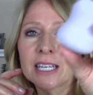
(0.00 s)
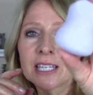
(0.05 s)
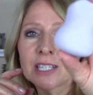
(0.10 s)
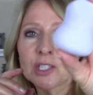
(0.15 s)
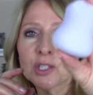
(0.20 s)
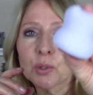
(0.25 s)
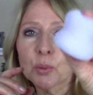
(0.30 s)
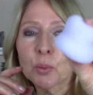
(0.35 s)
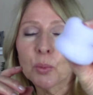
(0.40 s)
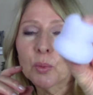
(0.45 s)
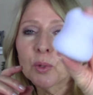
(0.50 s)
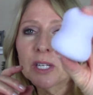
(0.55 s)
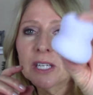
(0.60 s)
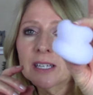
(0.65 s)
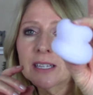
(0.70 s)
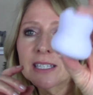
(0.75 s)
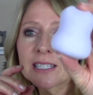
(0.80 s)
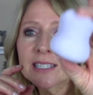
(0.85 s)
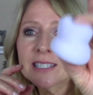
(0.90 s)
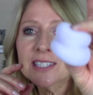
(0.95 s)
It's
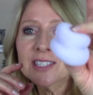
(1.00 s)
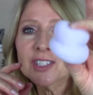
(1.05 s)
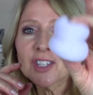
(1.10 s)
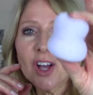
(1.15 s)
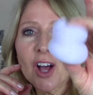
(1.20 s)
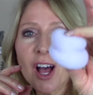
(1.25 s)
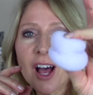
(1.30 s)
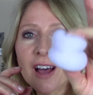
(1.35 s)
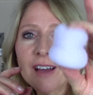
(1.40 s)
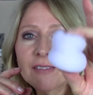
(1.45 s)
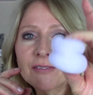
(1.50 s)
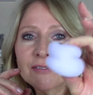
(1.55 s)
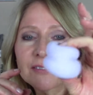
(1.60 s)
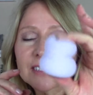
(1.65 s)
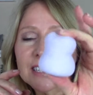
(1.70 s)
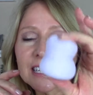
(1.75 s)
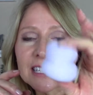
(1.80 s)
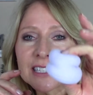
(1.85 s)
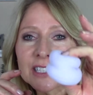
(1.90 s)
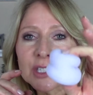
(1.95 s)
really soft
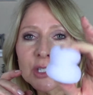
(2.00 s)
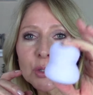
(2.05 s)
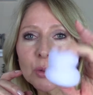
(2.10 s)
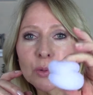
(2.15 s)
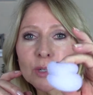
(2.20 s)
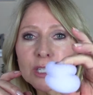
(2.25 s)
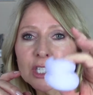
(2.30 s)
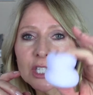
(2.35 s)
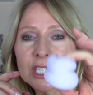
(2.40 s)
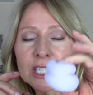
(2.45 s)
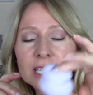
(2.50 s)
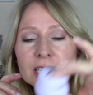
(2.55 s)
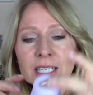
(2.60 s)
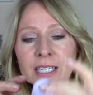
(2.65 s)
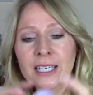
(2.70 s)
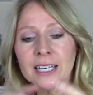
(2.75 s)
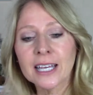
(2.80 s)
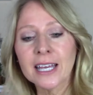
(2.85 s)
and squishy,